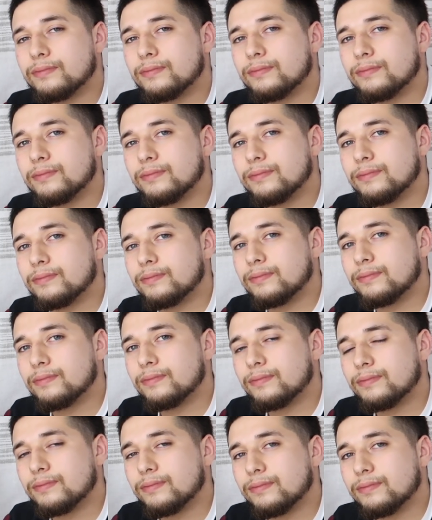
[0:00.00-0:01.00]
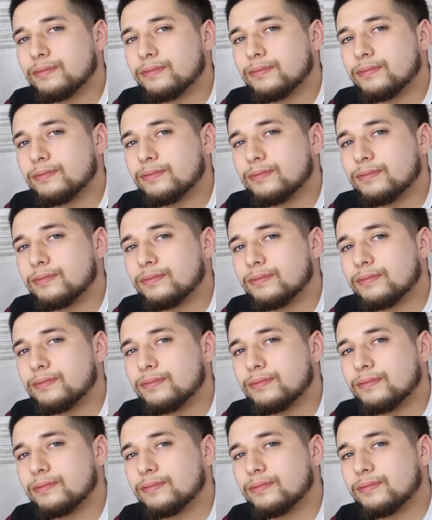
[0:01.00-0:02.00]

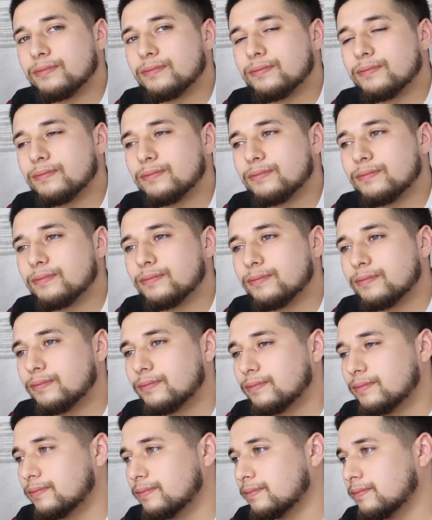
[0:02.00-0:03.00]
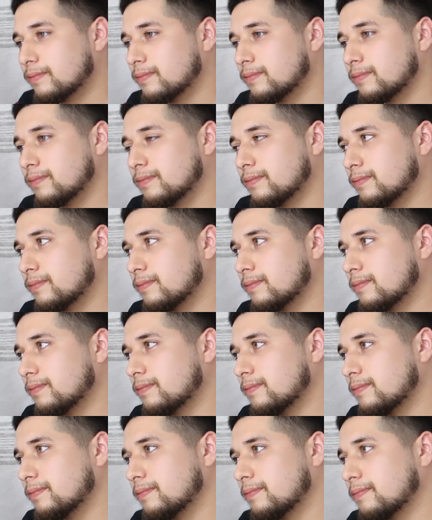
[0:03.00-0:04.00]
No words are spoken by the person on screen.